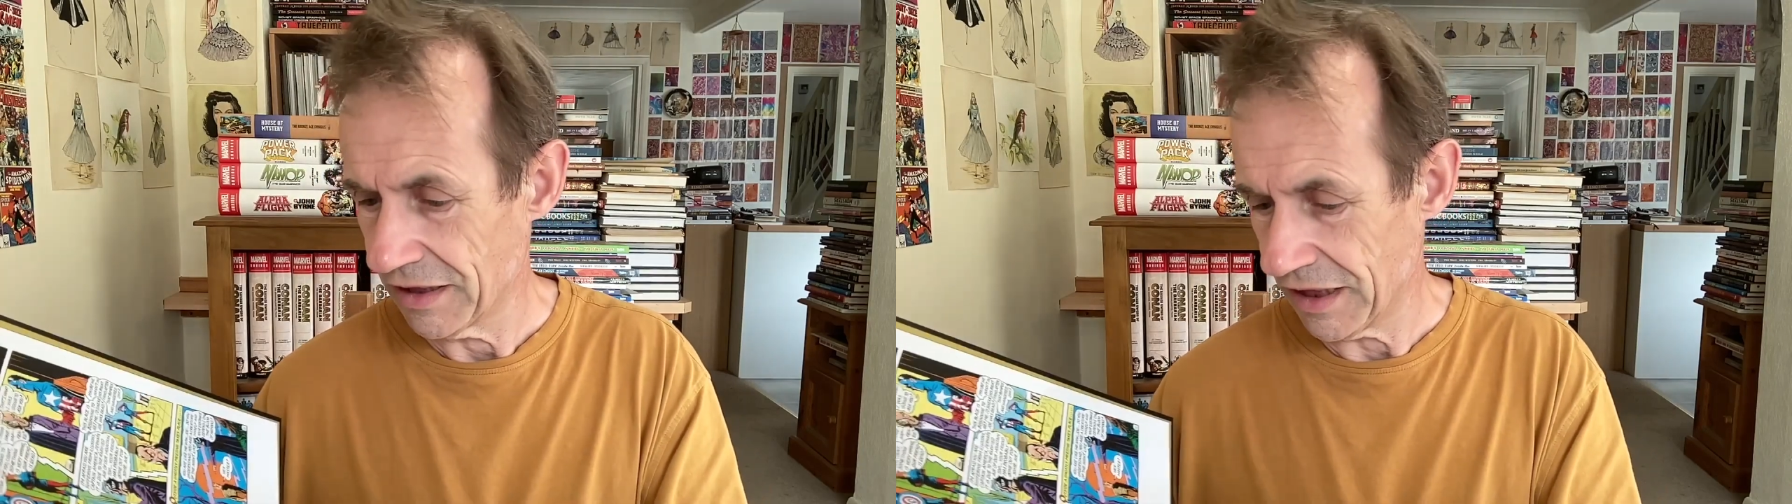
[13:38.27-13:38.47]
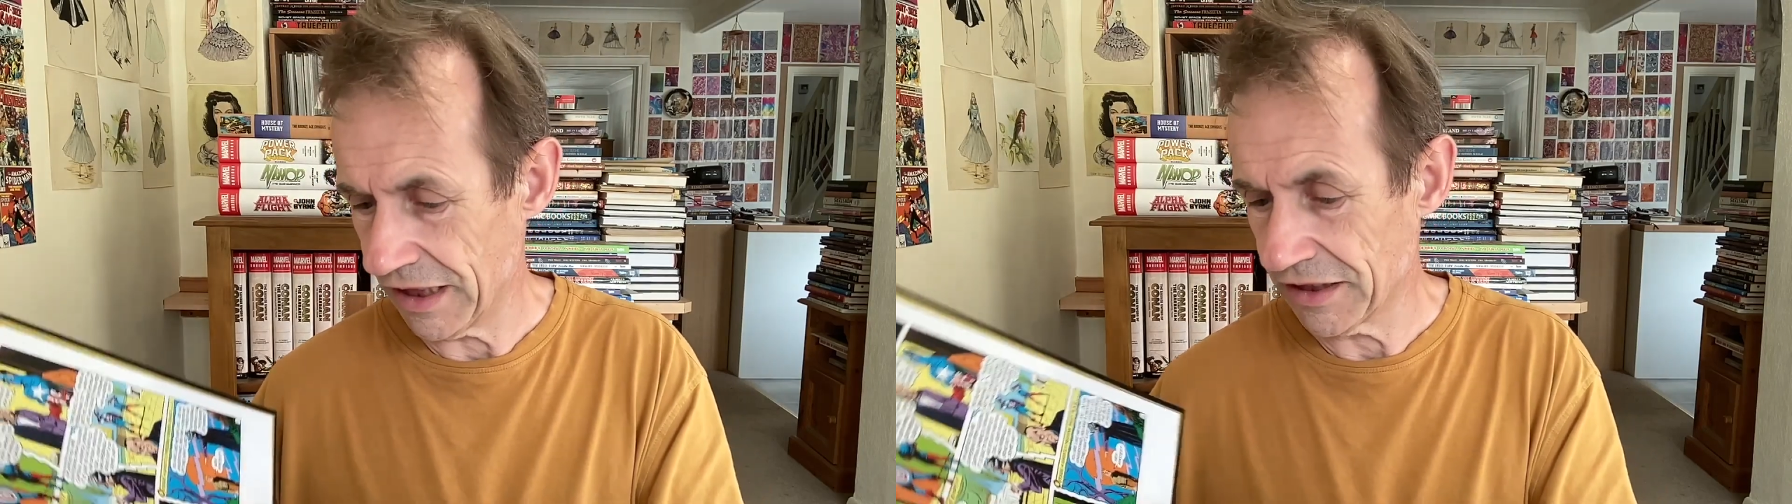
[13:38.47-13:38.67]

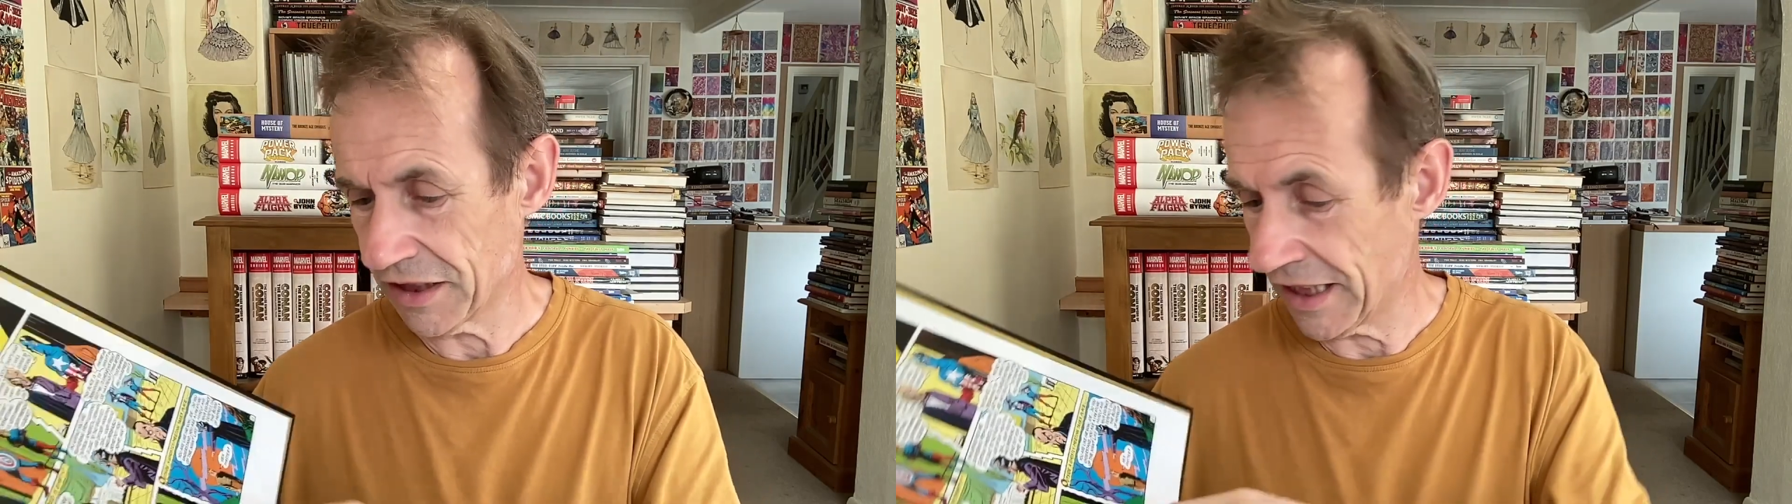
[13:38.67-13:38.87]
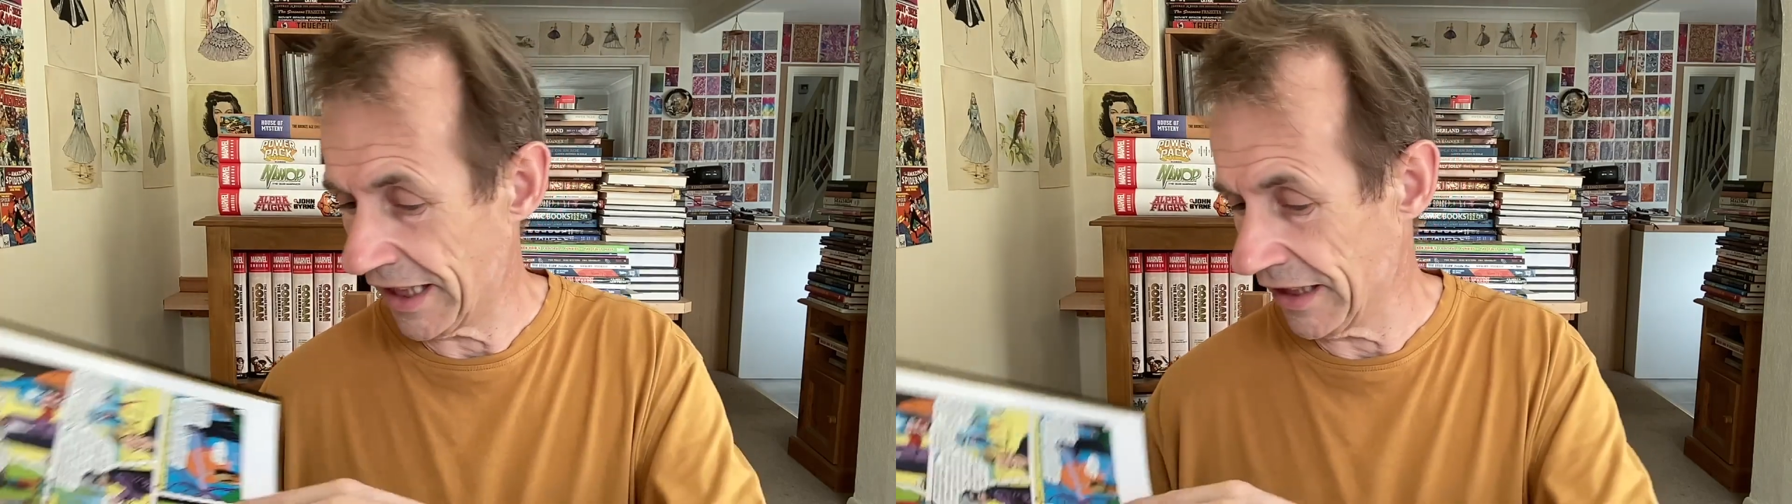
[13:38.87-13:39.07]
And
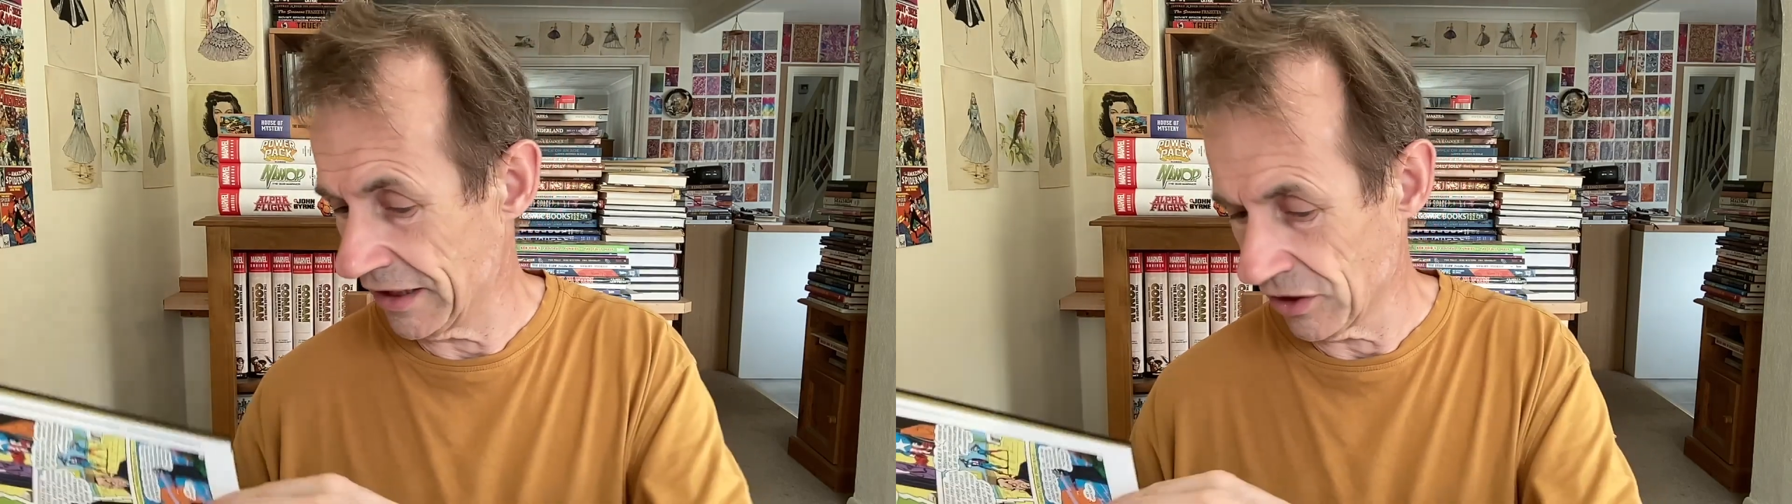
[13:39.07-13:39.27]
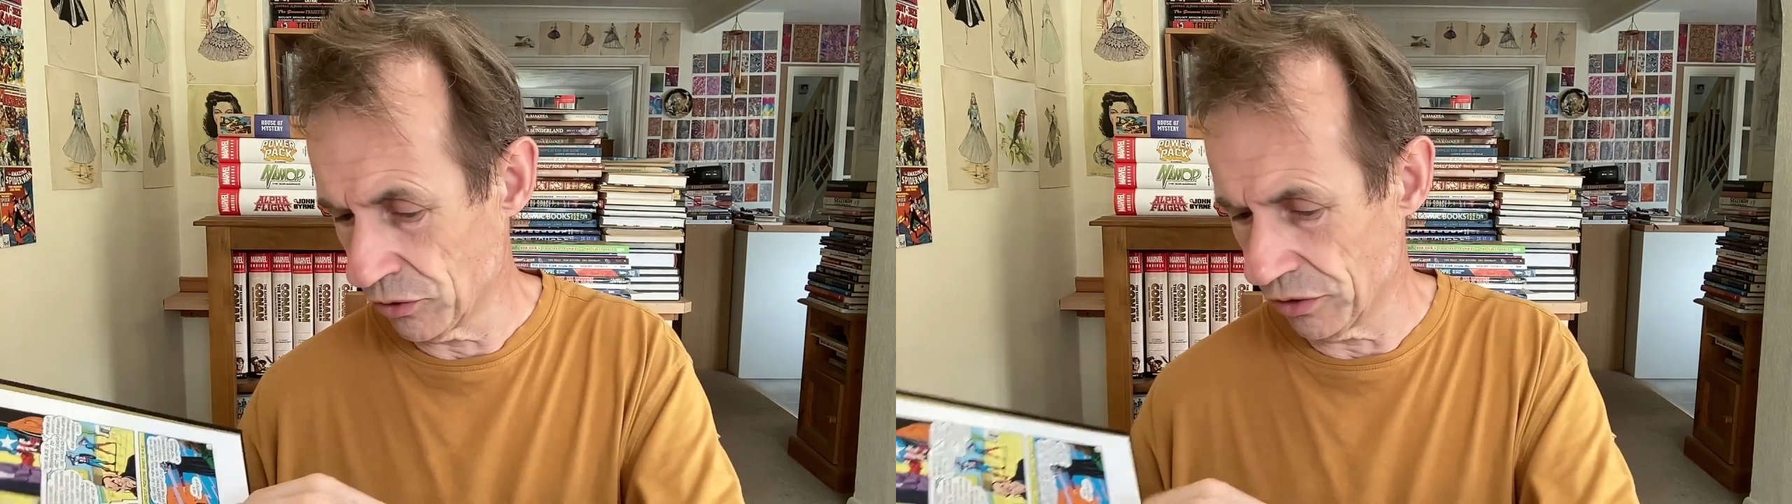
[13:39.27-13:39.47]

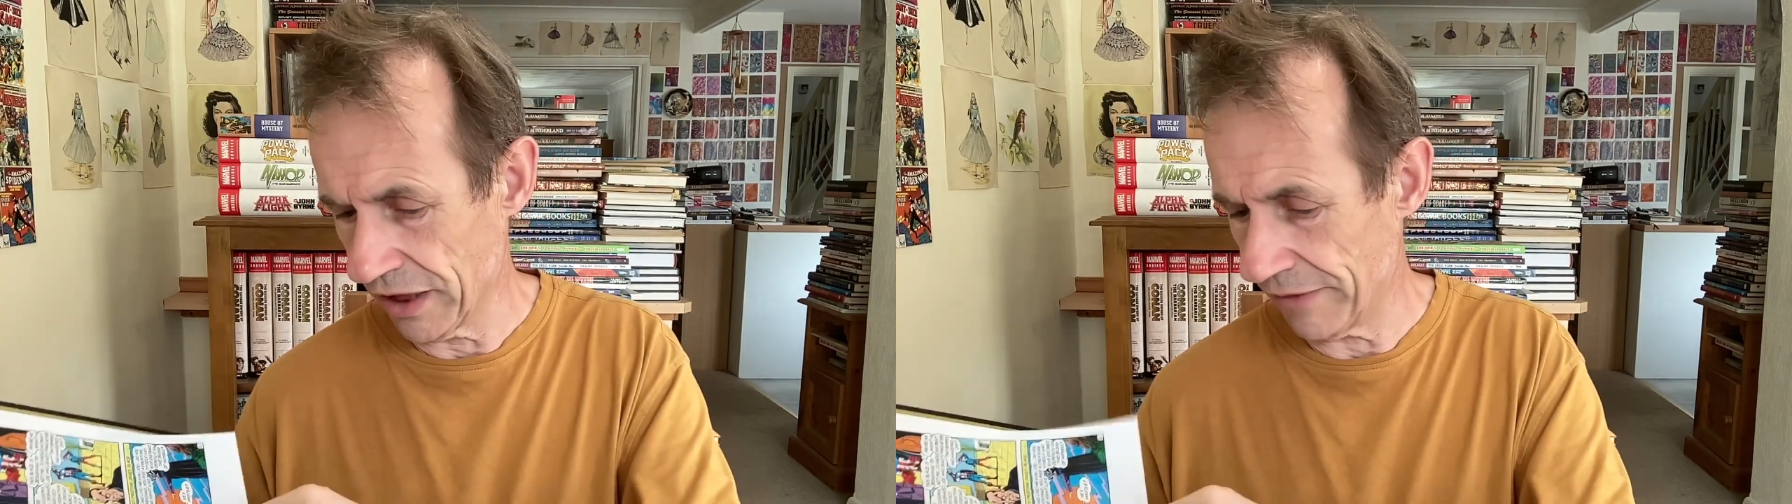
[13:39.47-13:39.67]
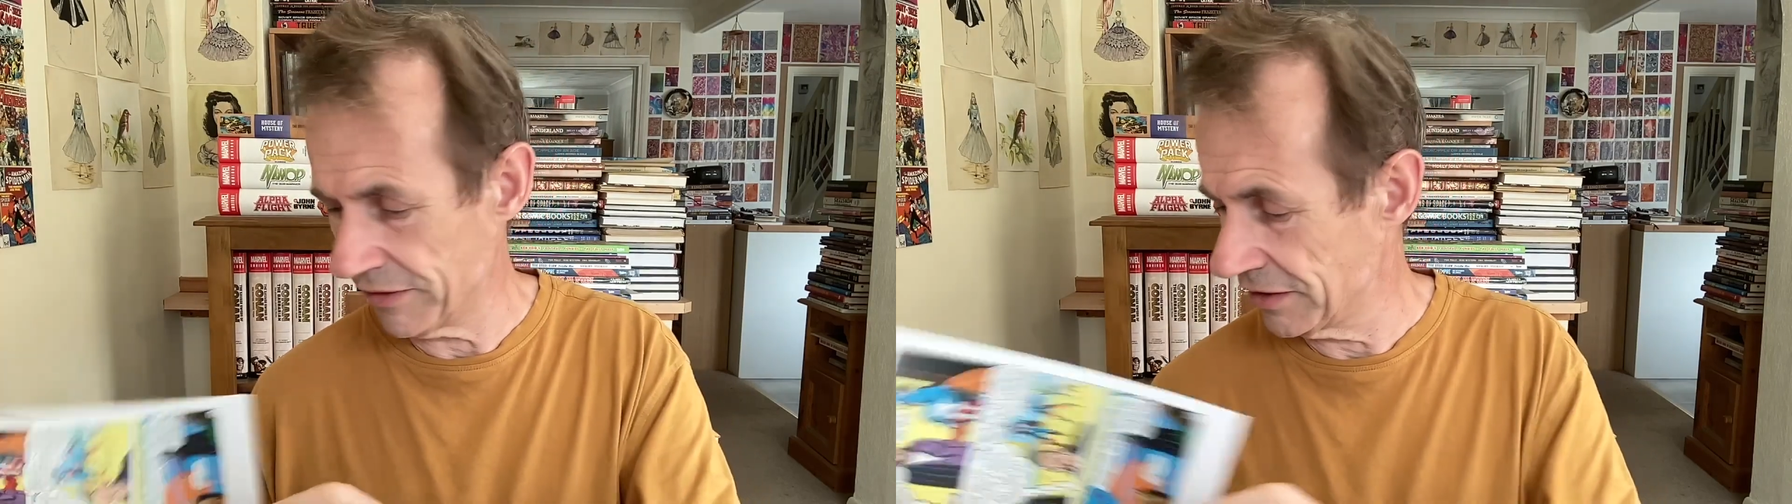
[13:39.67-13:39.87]
again, good
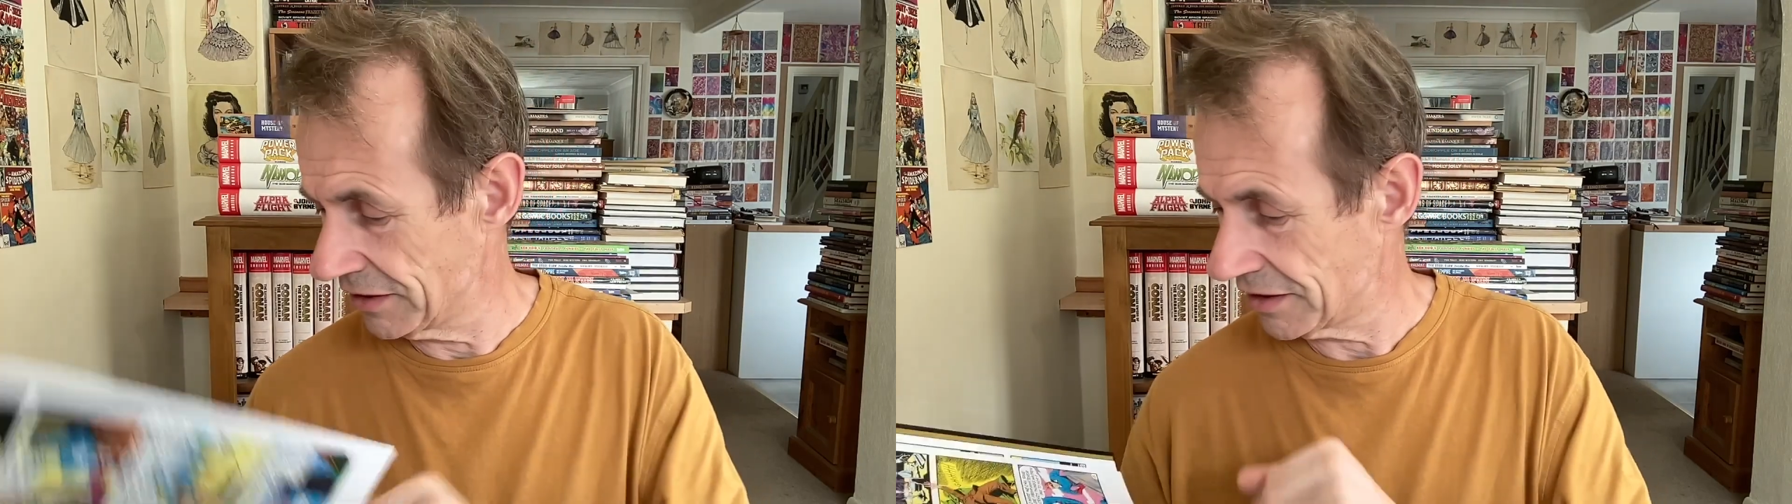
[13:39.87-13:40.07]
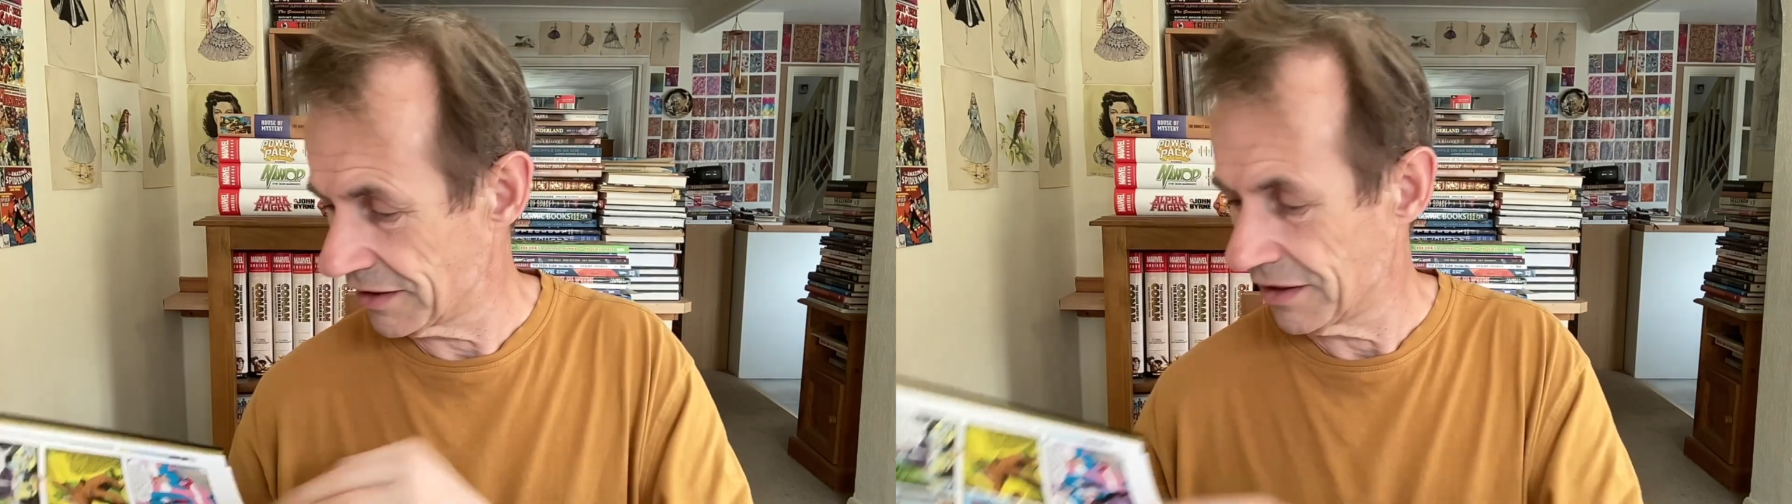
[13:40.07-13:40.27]

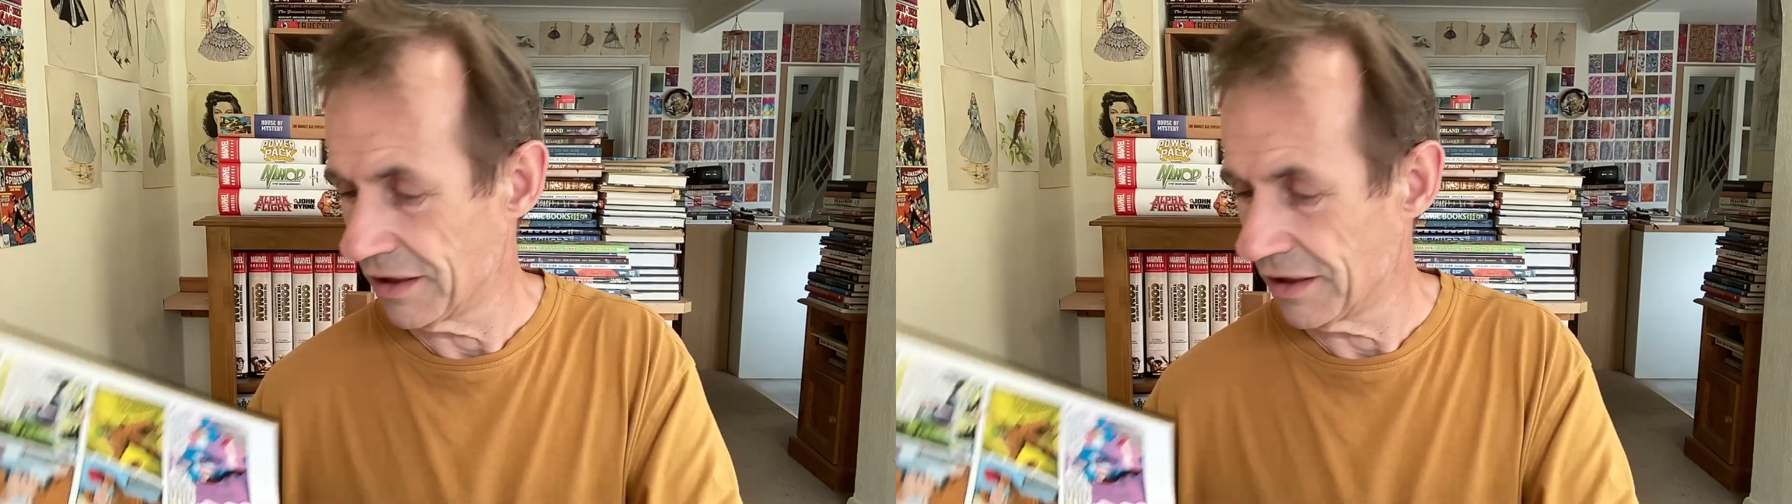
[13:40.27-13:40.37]
heavens,